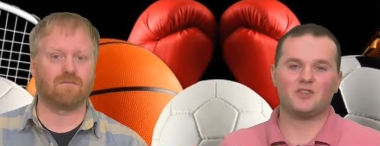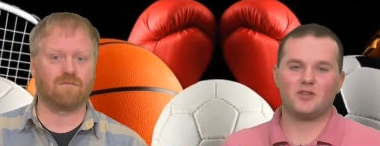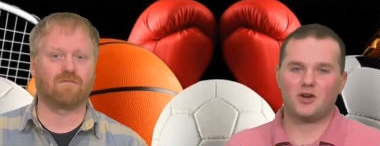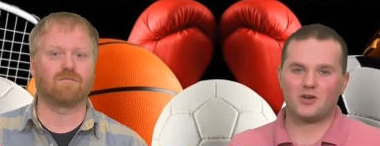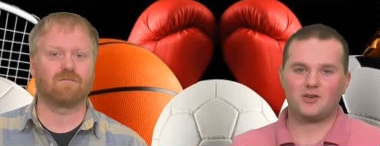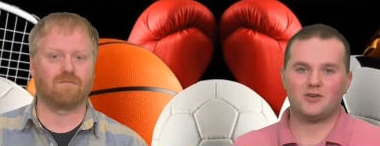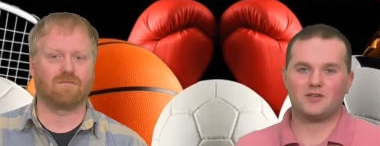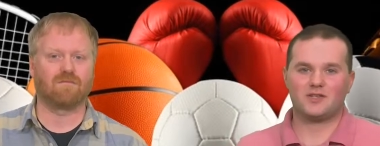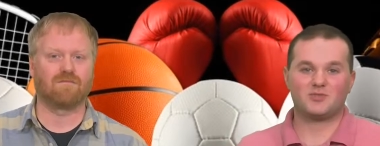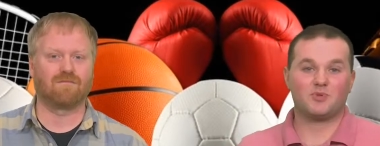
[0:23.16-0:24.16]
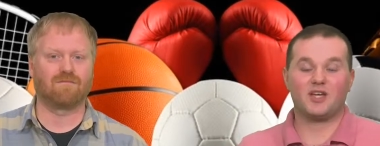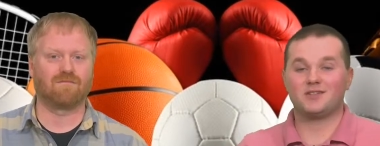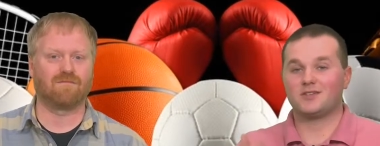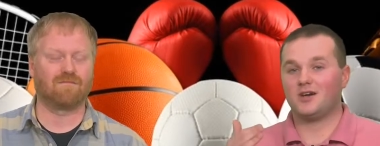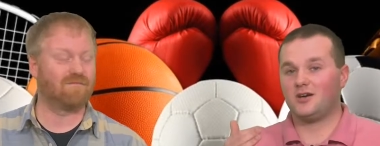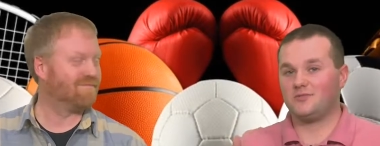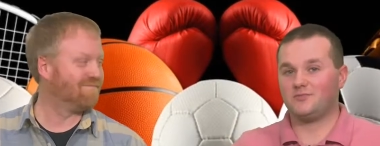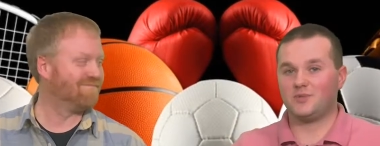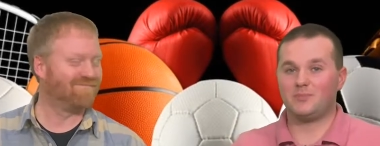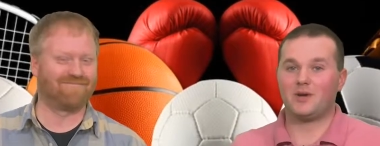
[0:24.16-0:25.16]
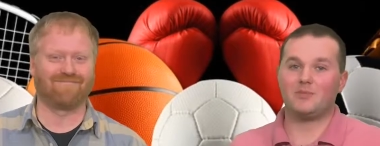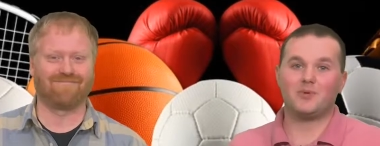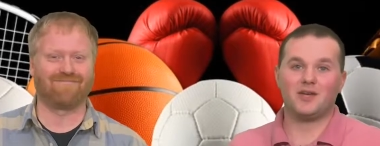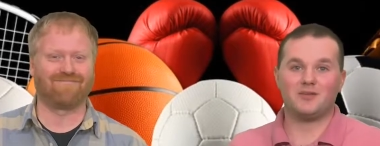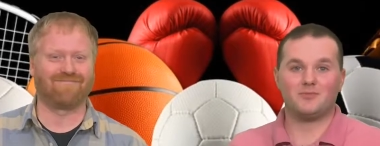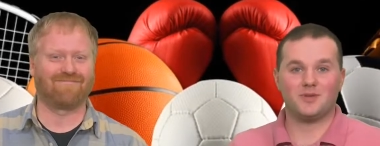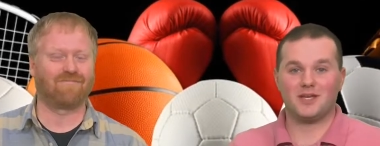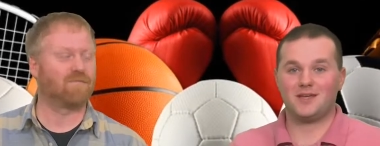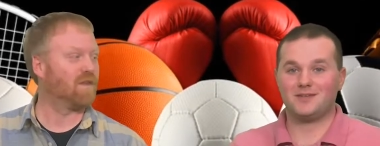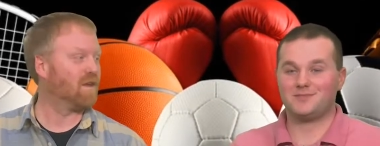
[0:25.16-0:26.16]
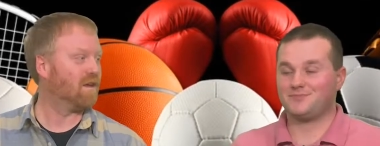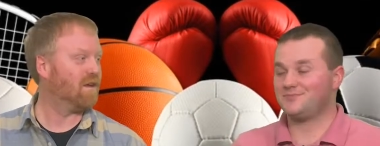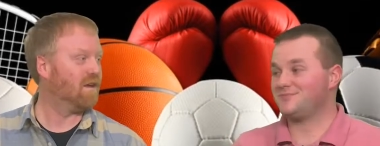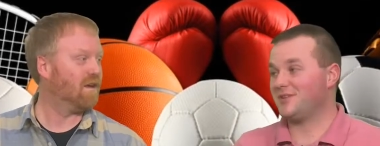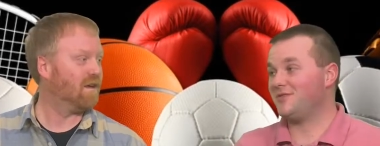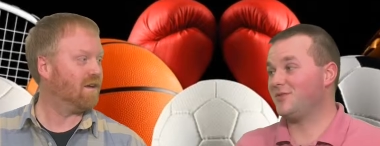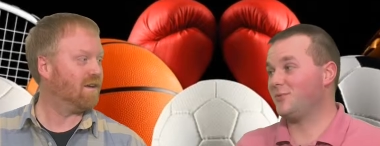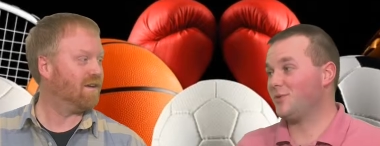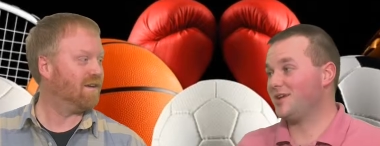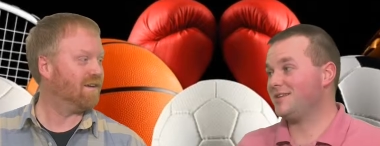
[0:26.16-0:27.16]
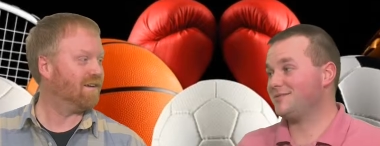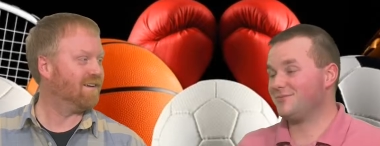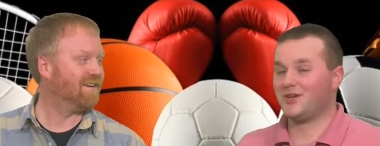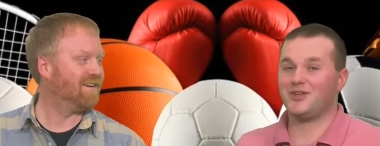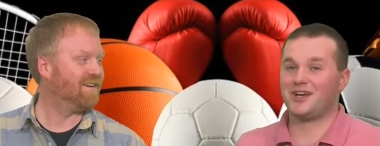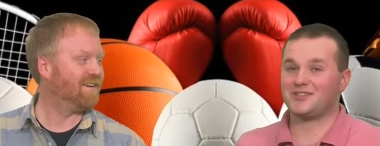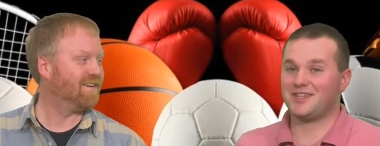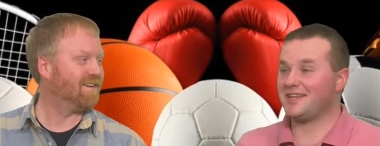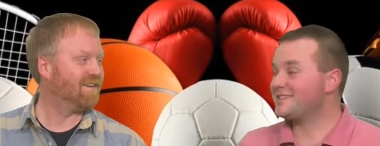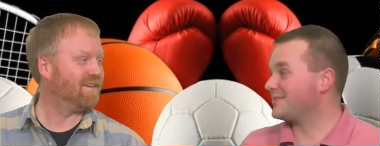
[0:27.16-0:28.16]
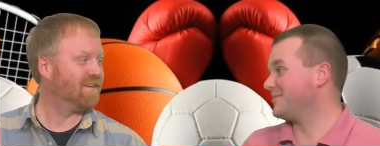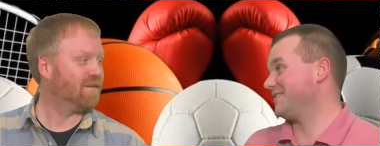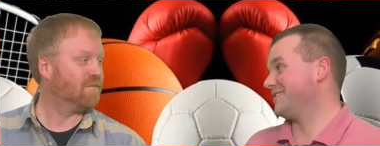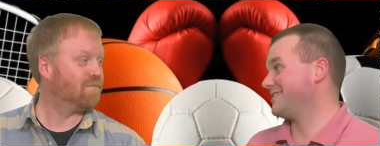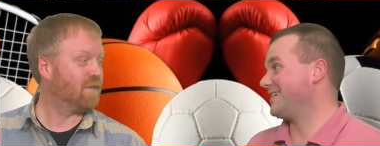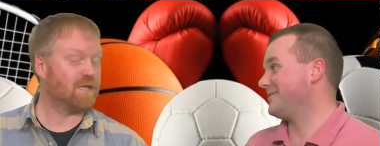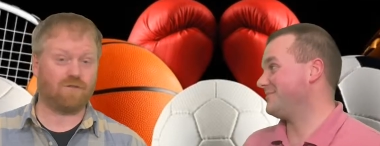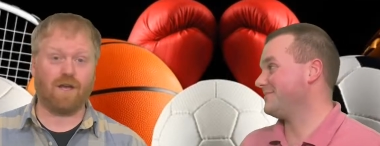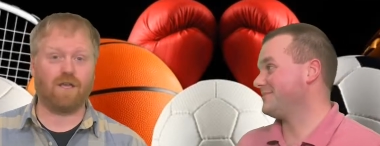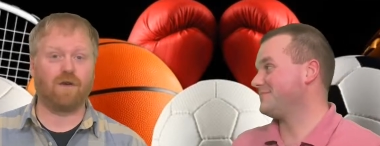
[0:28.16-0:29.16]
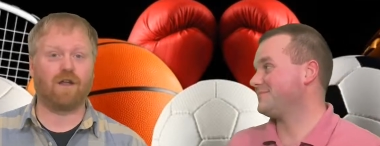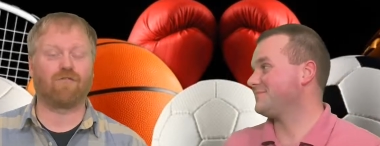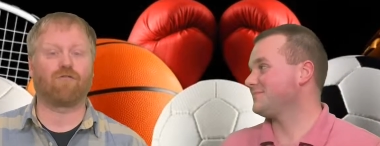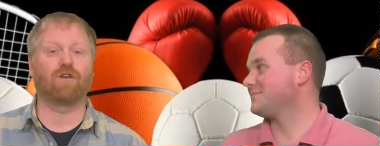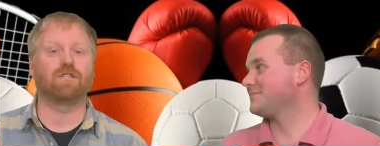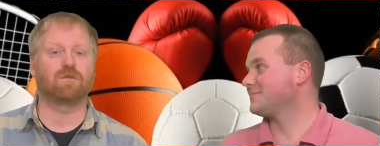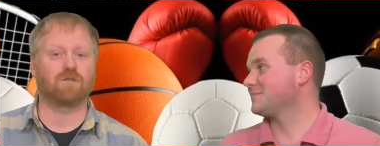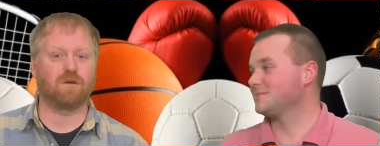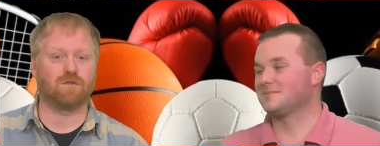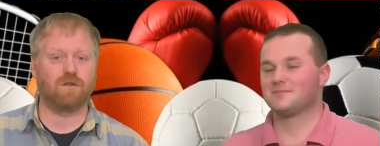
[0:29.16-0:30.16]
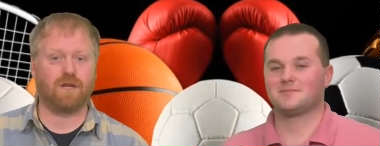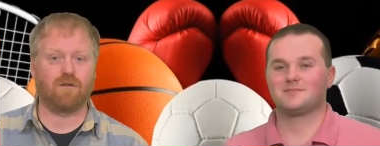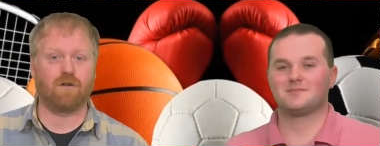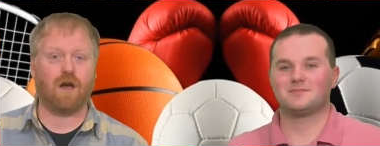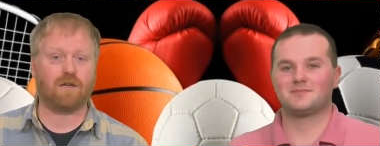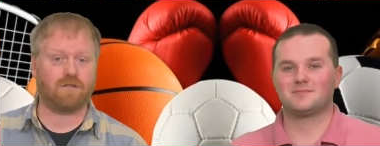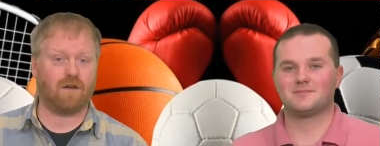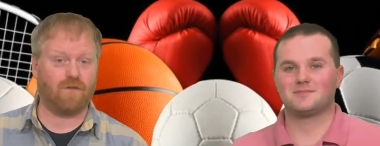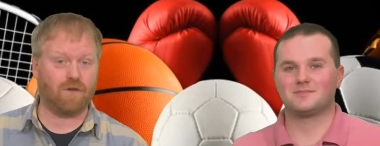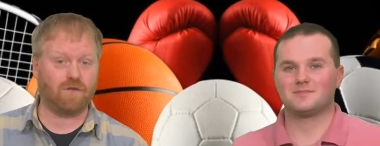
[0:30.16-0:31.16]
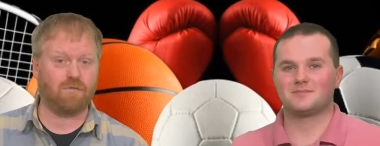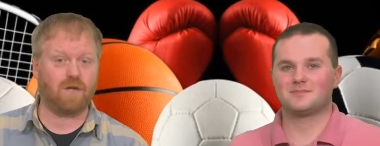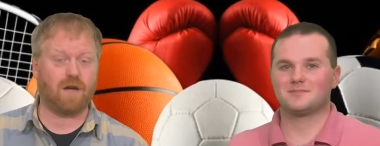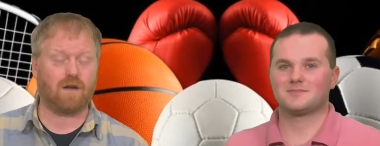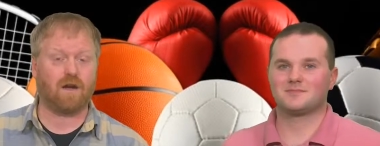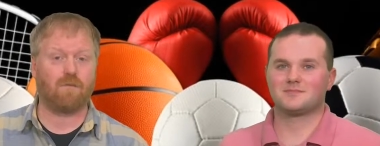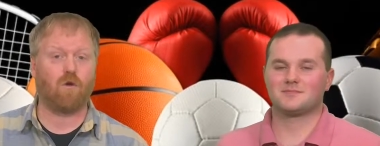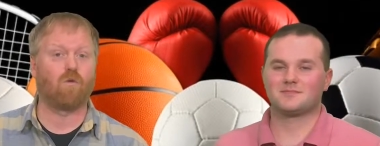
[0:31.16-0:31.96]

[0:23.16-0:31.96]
Speaker 1: little article. Explains it all bit by bit. And if you win, well, you actually get something this time. That's right.
Speaker 2: You get a free subscription to either knox.villagesoup.com or